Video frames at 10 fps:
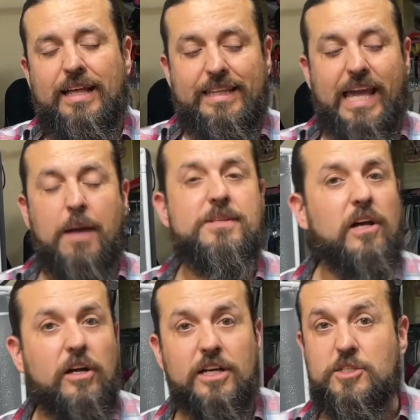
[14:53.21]
The
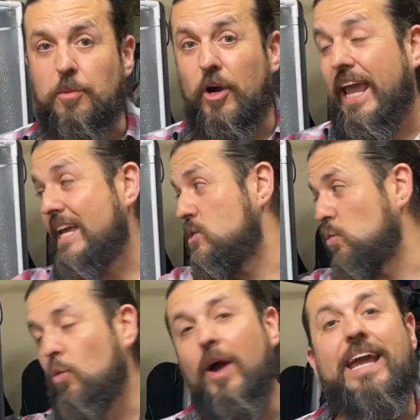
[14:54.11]
Amazon customer is
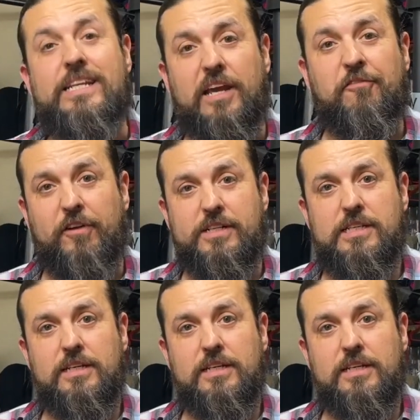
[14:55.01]
way different.